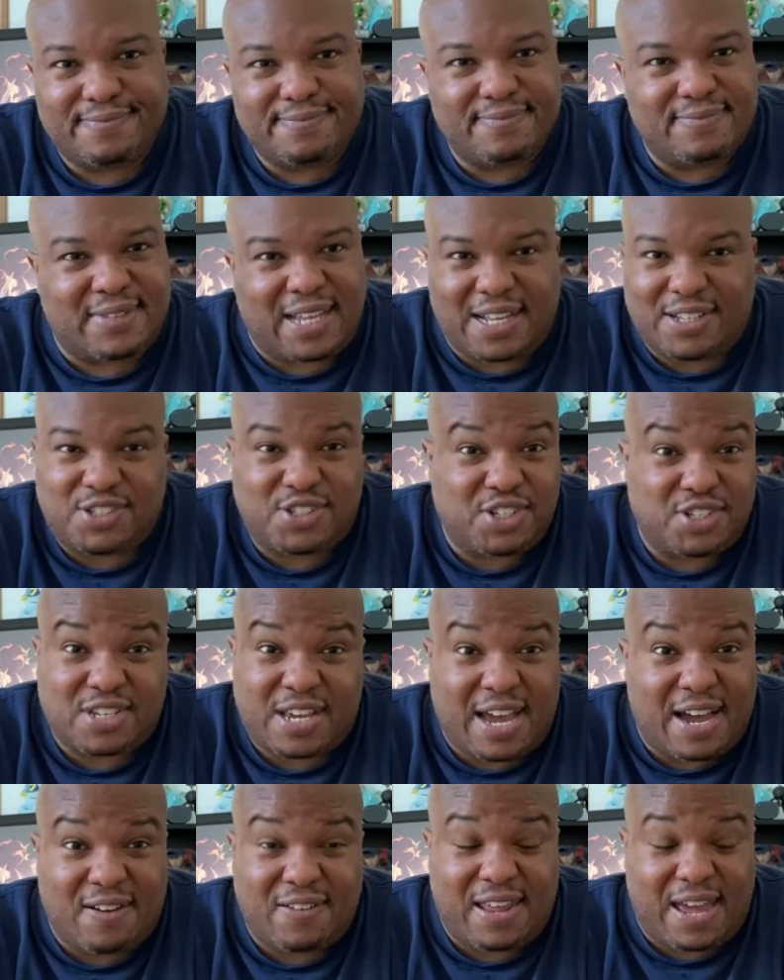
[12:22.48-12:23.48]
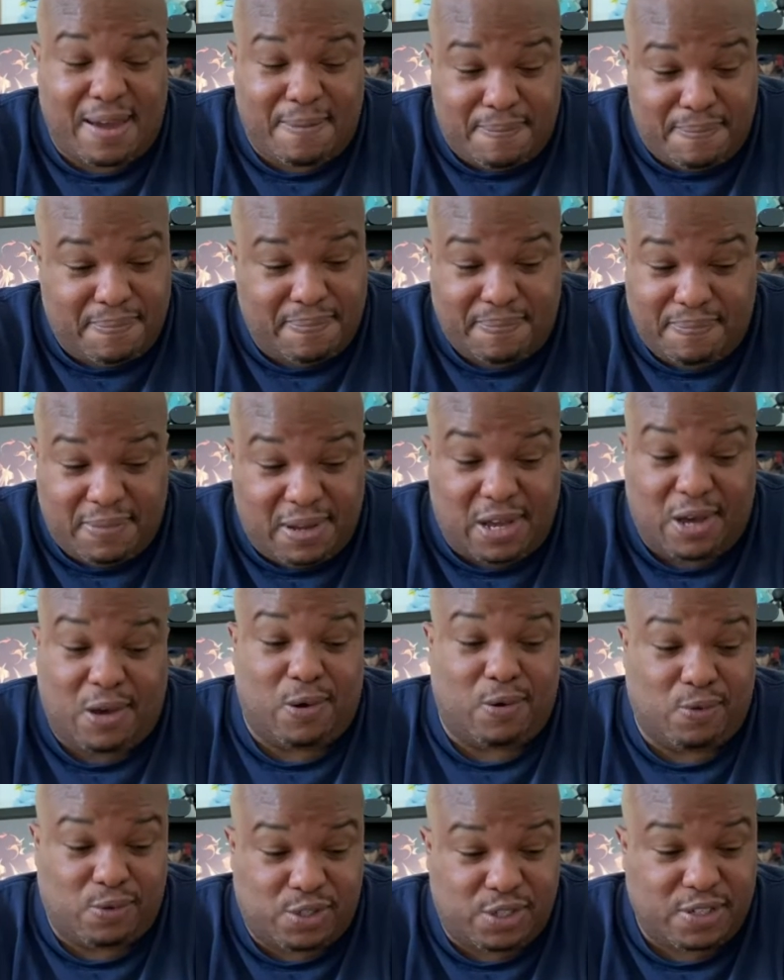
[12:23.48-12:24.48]
that's just how that
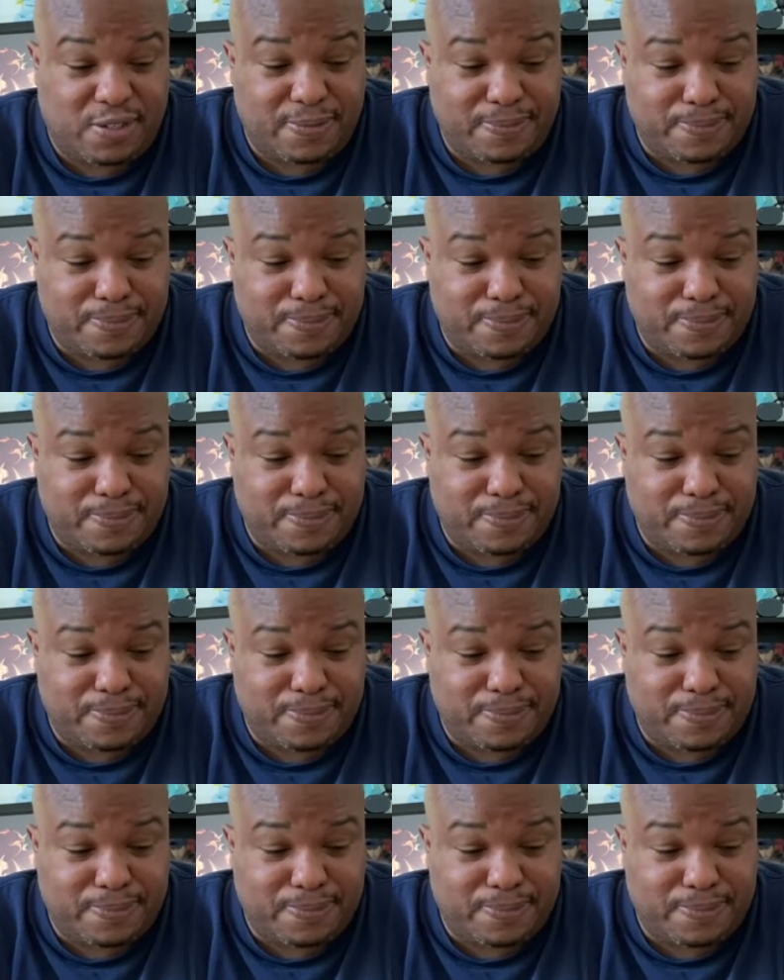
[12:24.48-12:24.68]
goes.